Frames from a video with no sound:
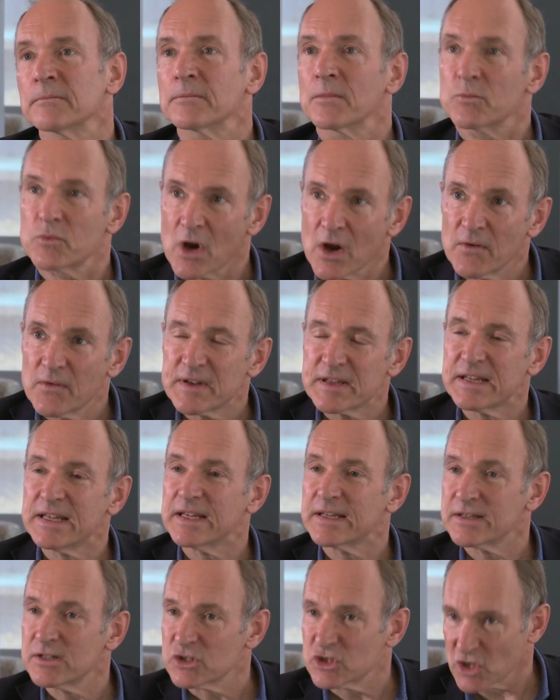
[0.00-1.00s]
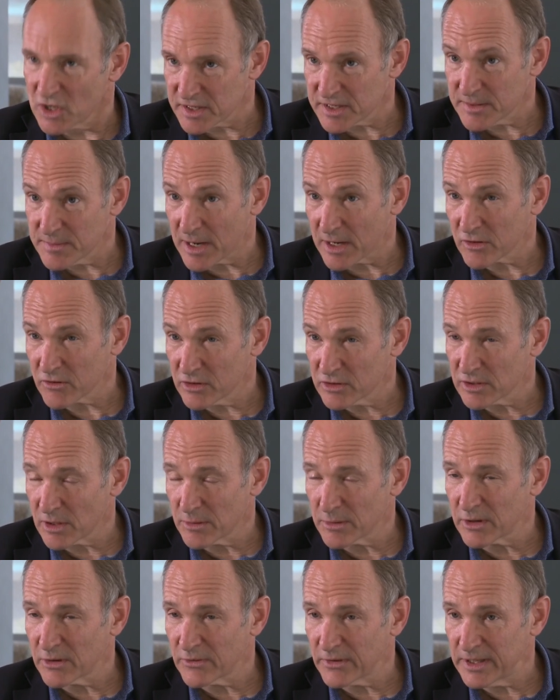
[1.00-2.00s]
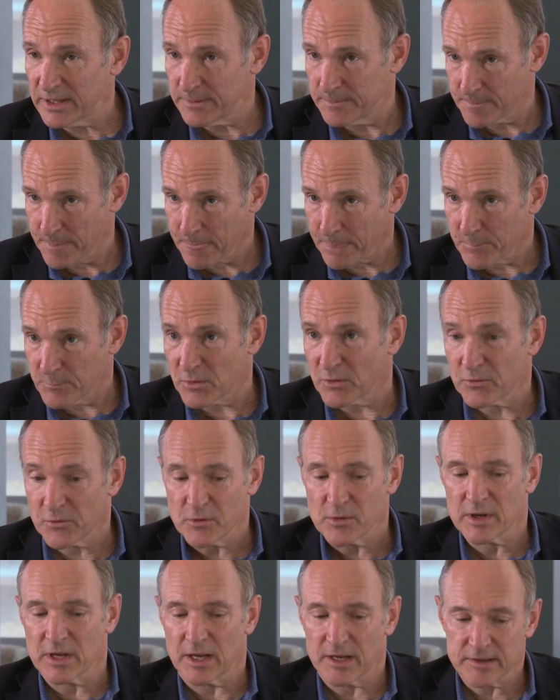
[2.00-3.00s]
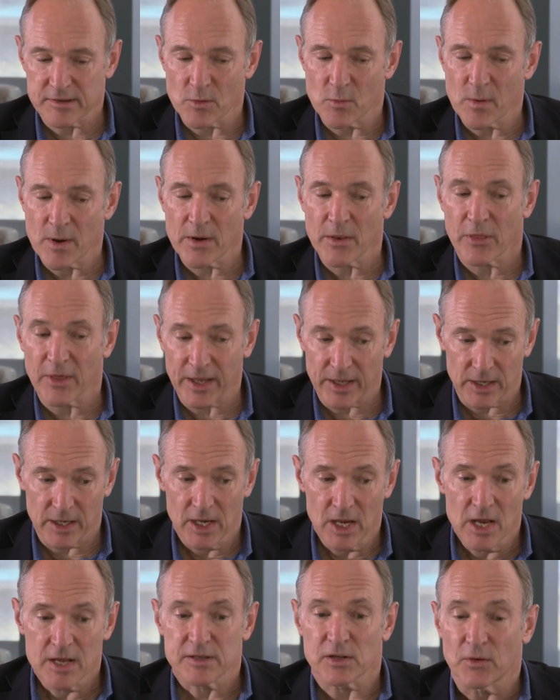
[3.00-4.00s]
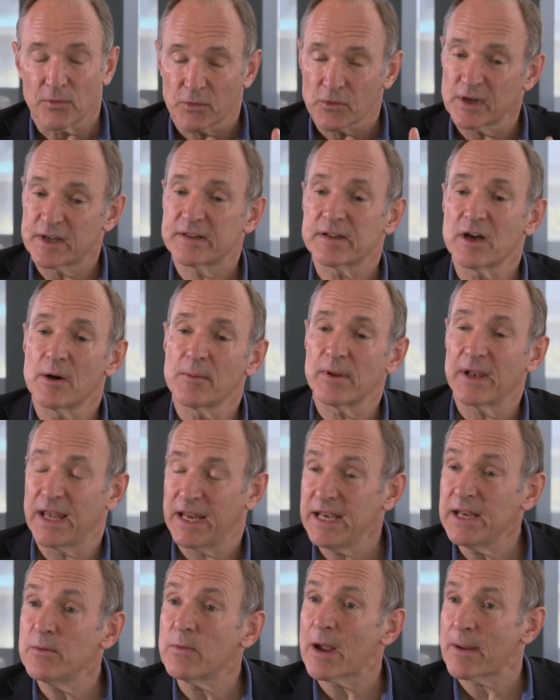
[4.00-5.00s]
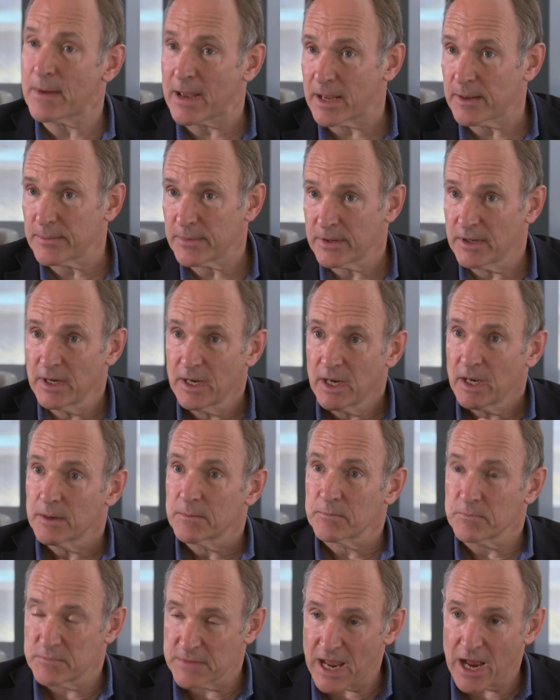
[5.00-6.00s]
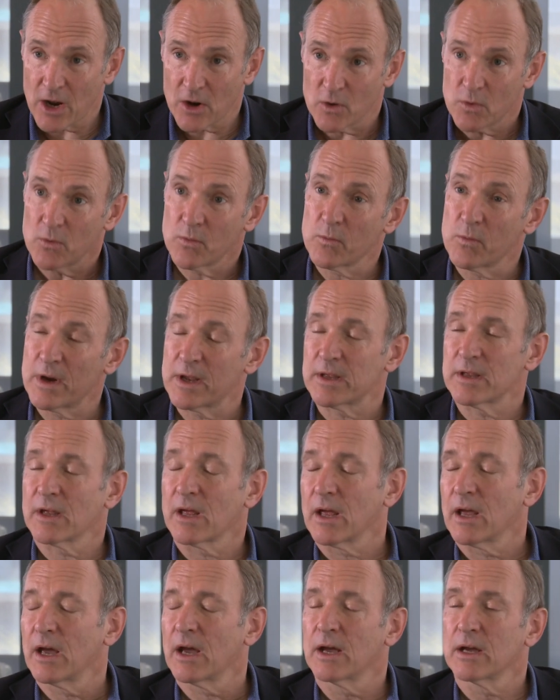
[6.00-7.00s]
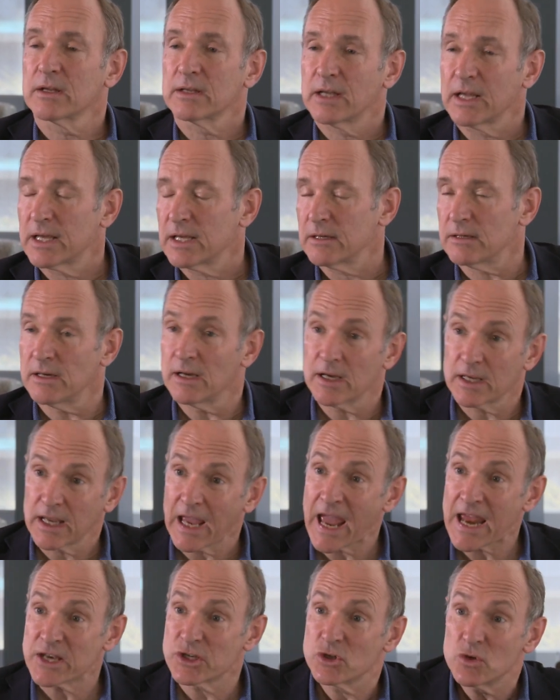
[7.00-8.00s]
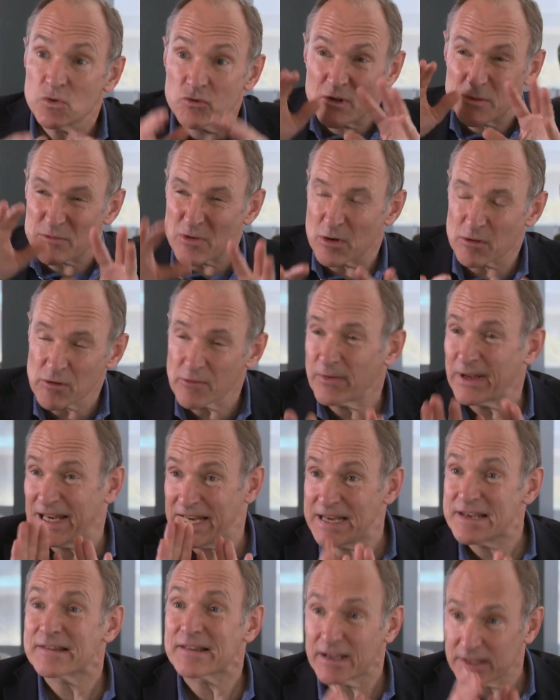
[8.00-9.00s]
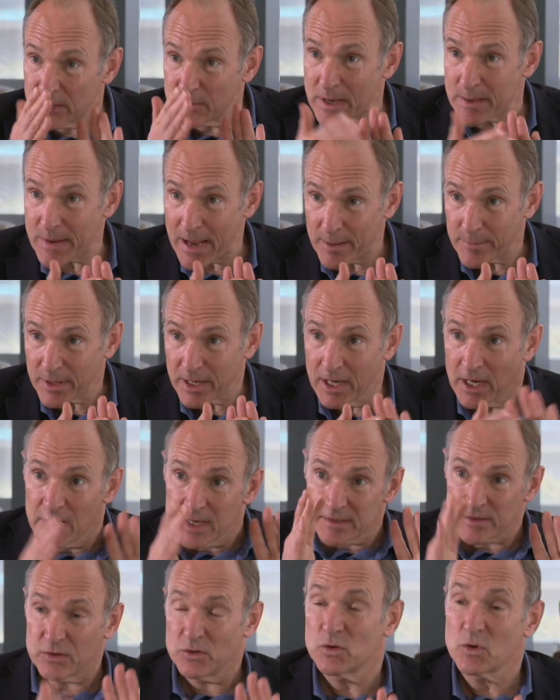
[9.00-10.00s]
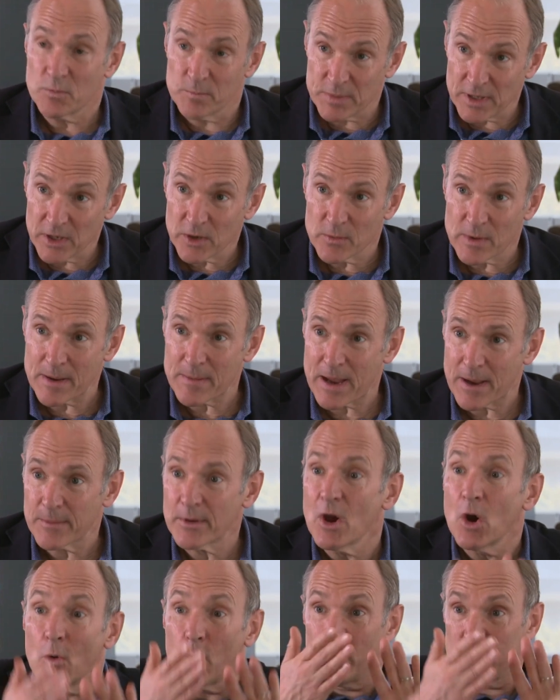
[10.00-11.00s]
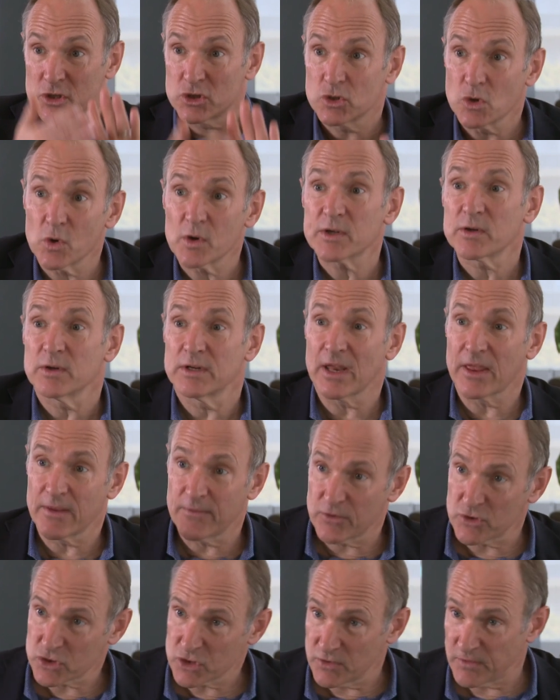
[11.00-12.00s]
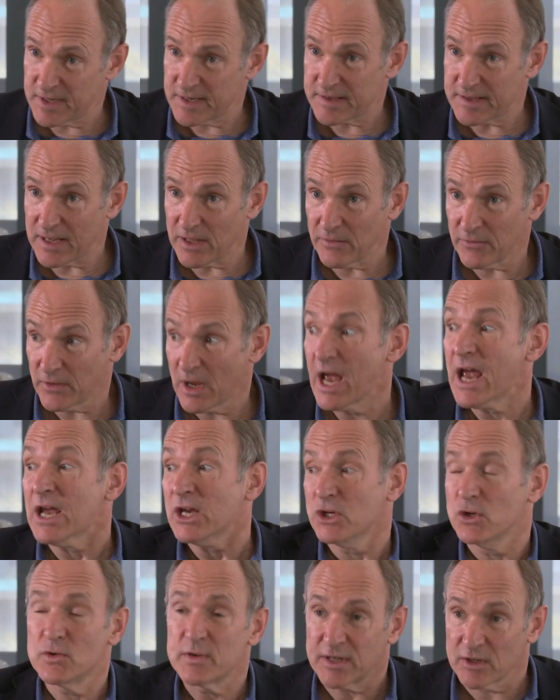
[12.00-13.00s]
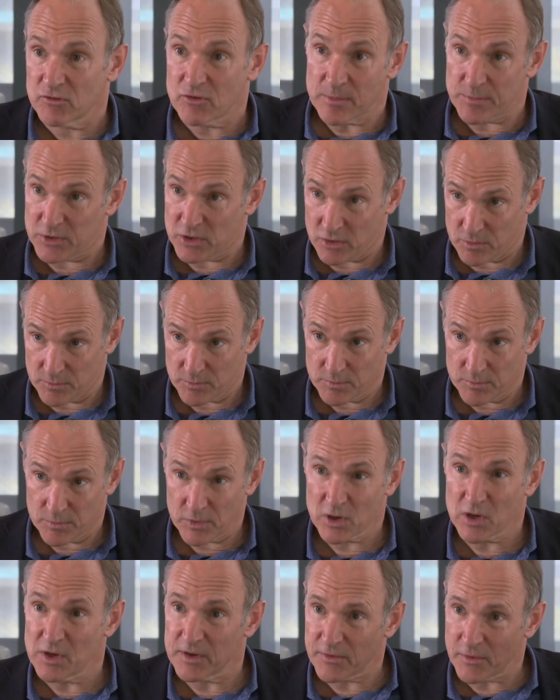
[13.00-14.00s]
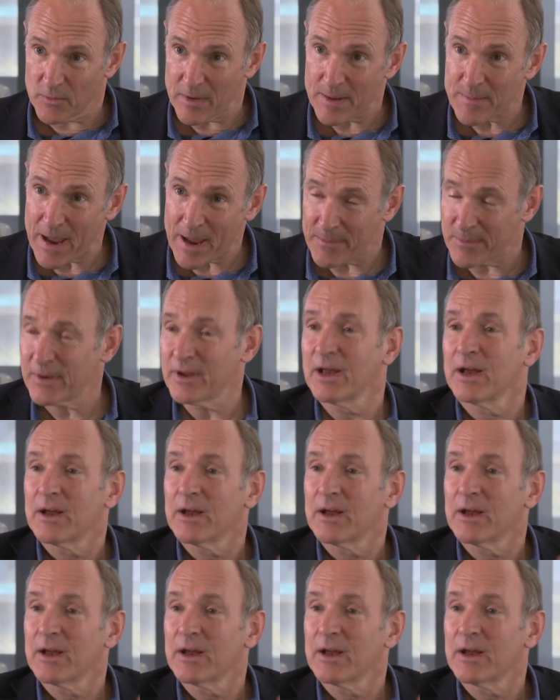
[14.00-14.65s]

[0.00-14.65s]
privacy isn't just about cryptography, but for example, any web app now can do cryptography inside the web app. So you can build a web app which talks to another version of itself using crypto, because the web app